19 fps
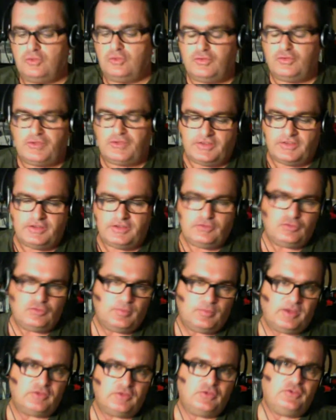started to
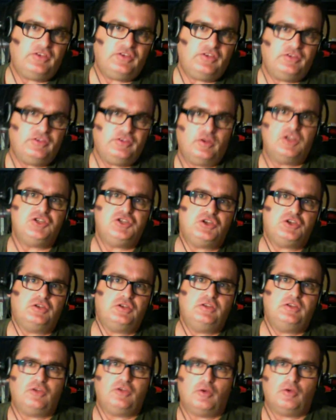make the situation
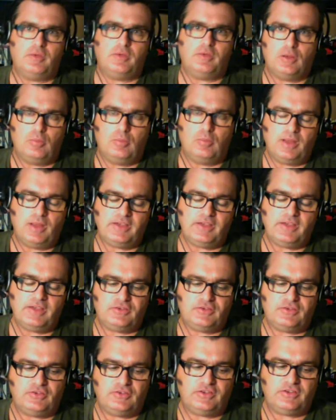in the real place,
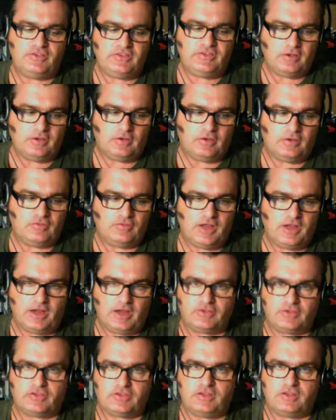the city of
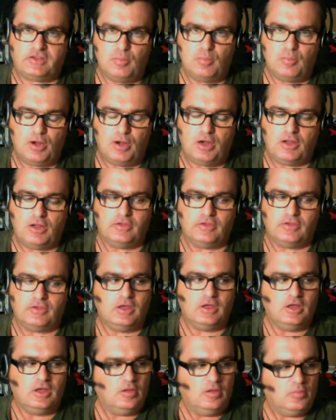Gdansk in Poland,
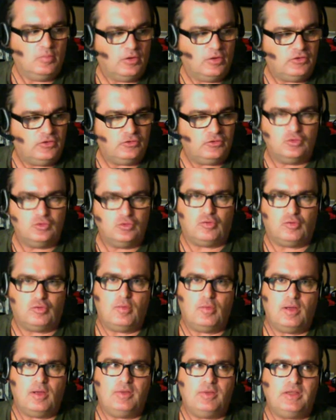but you could
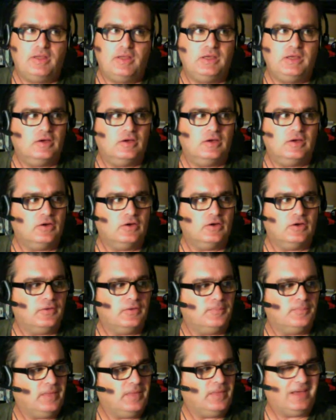probably
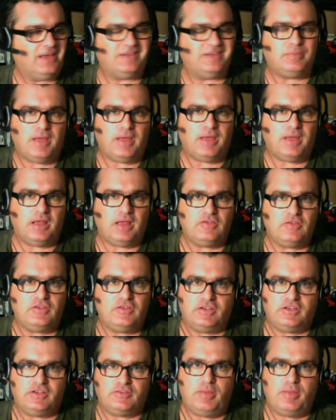expand
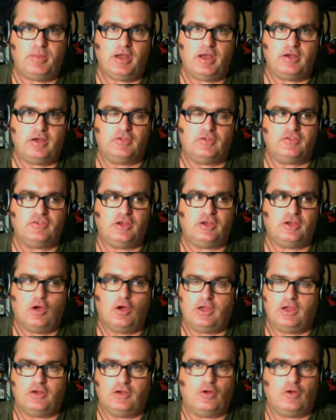this experience
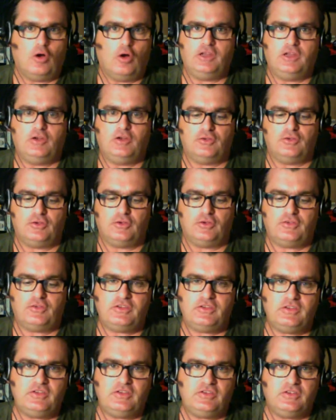in other
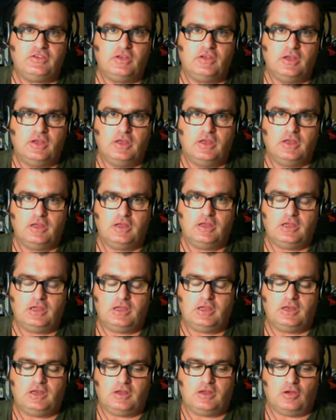cities
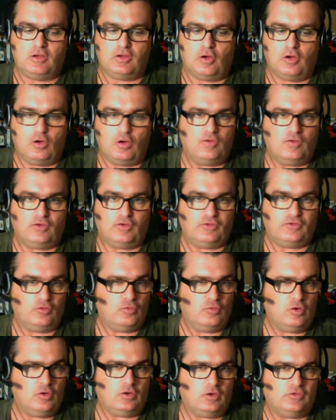in all over the
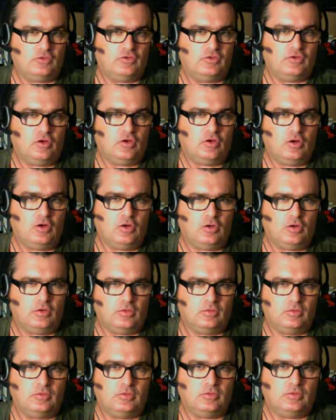world. Or
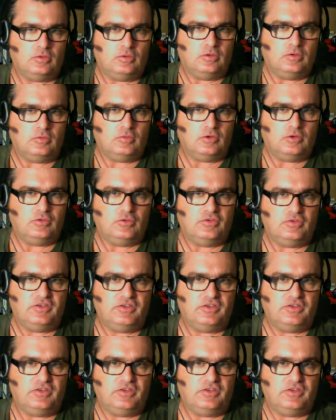what do you think